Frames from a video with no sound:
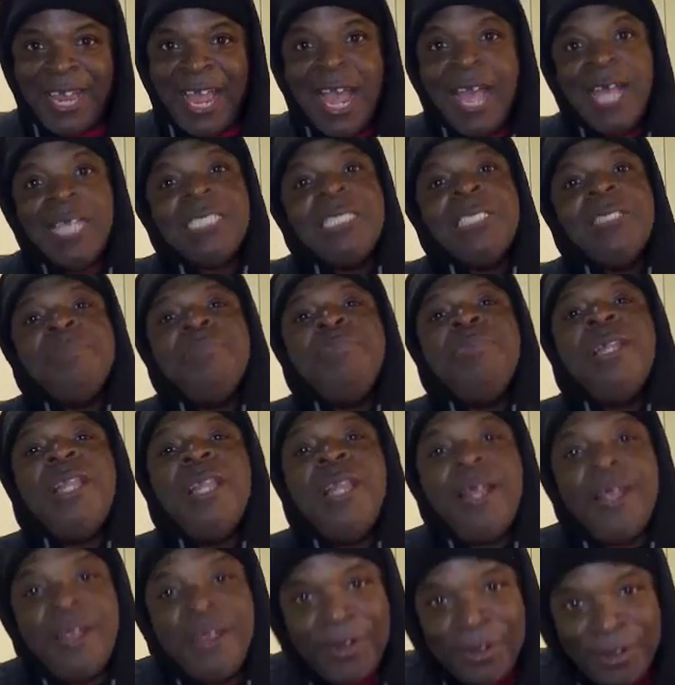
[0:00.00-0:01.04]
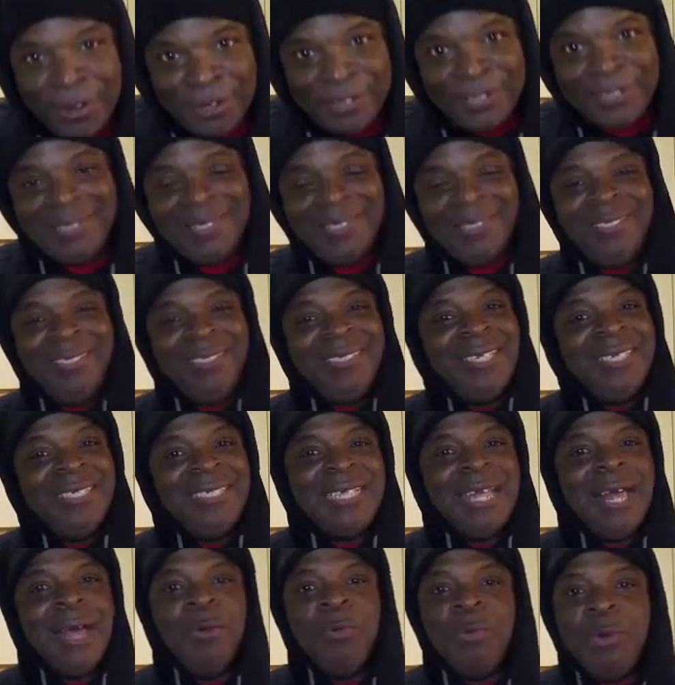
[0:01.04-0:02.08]
I splurged since
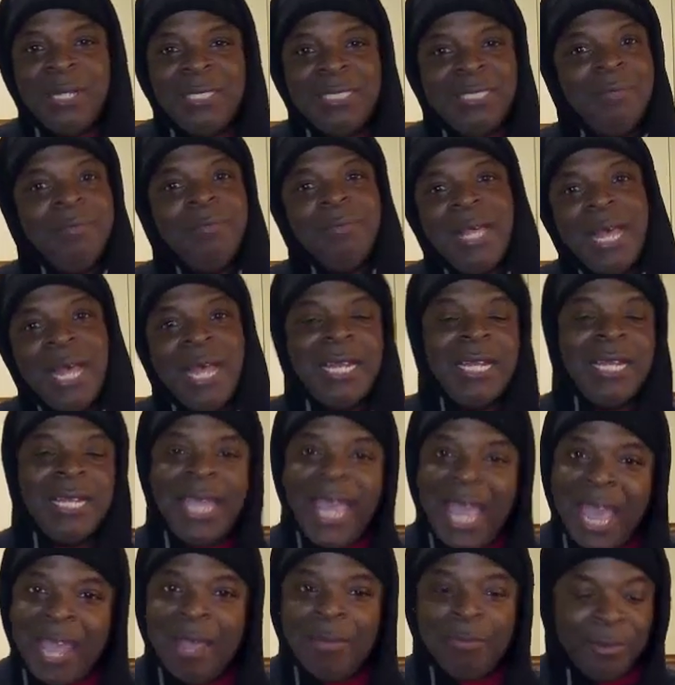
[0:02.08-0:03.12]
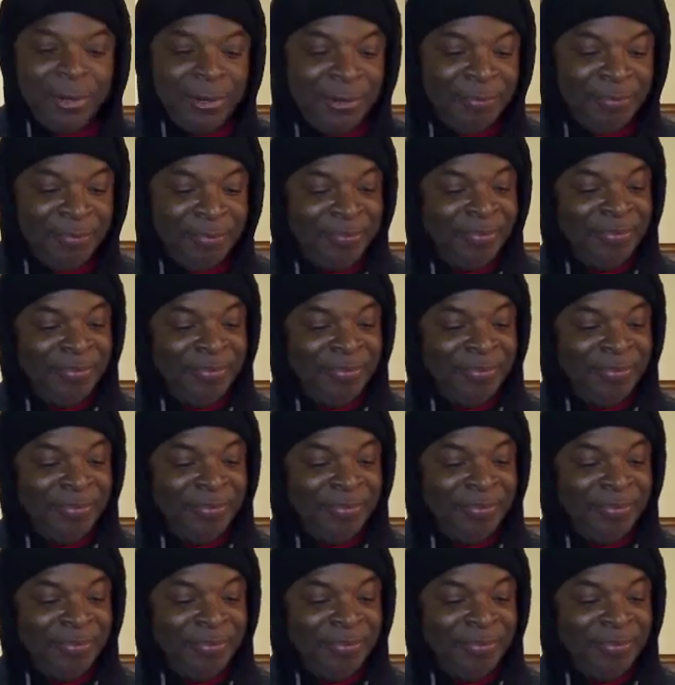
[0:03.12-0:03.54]
I wasn't buying a camera,